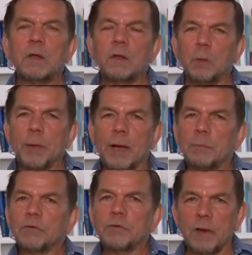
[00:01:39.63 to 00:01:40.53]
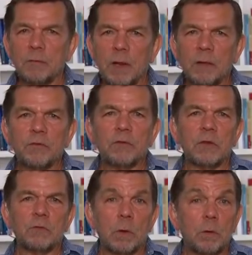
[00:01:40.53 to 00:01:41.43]
you'll be able to travel
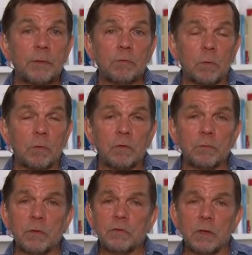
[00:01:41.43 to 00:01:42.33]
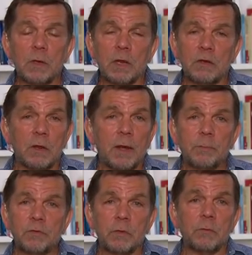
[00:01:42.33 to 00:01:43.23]
overseas well before Christmas. And you're
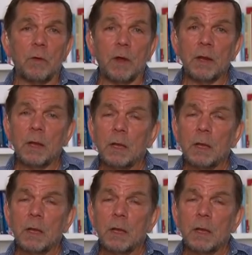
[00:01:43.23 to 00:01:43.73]
absolutely right.